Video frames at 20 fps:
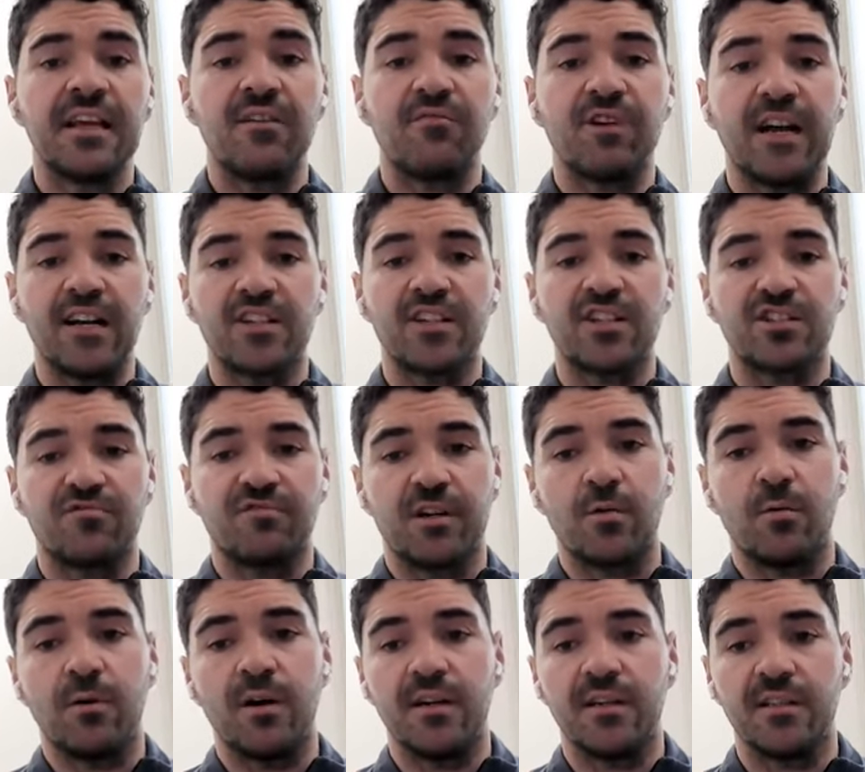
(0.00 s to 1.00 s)
that reaction
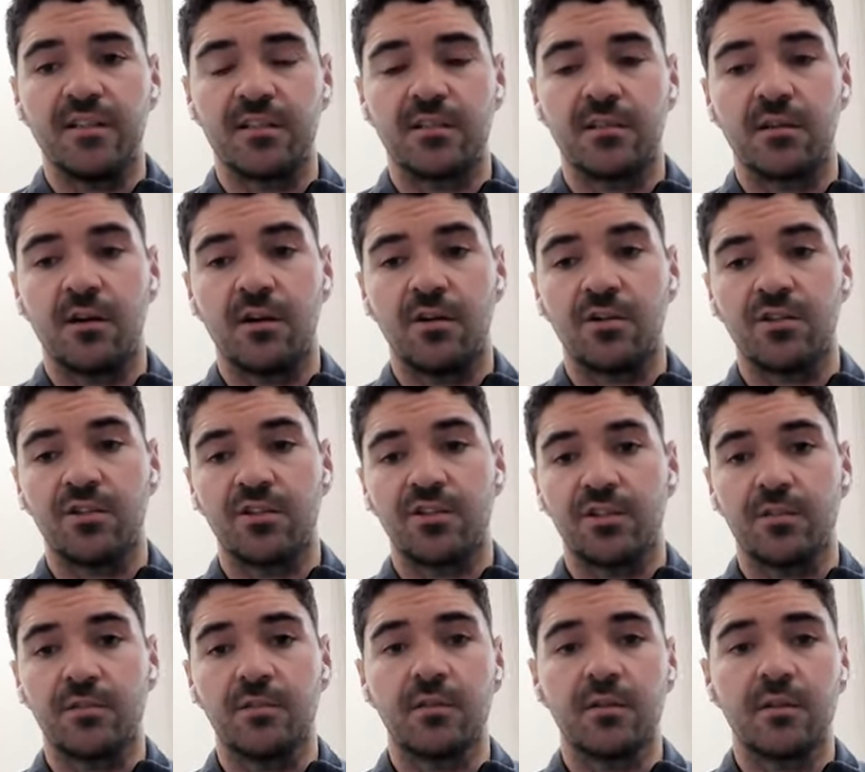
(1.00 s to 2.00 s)
requires
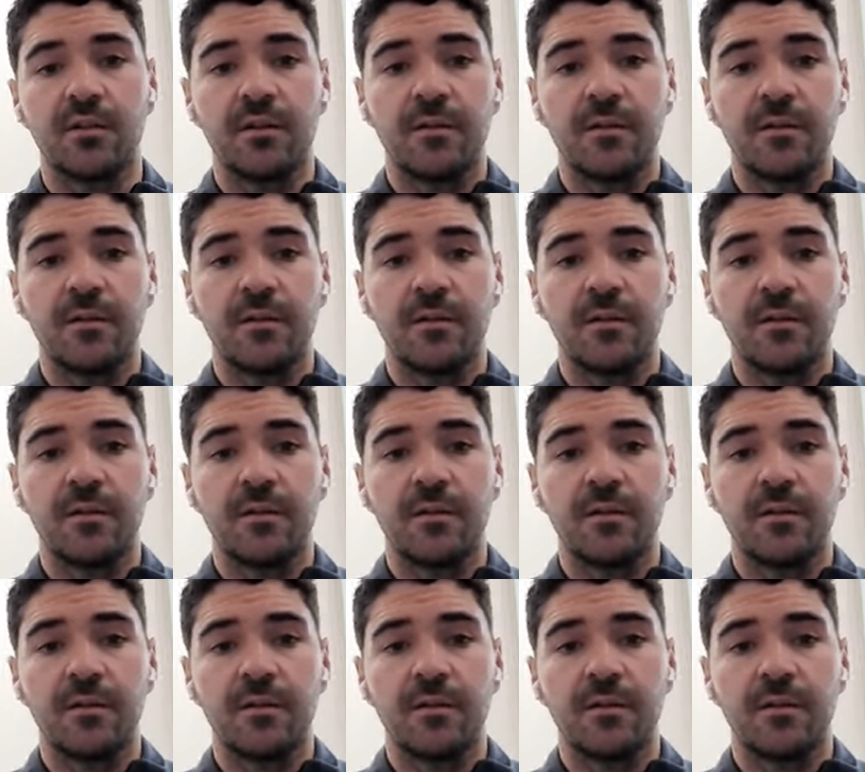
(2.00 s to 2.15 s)
oxygen.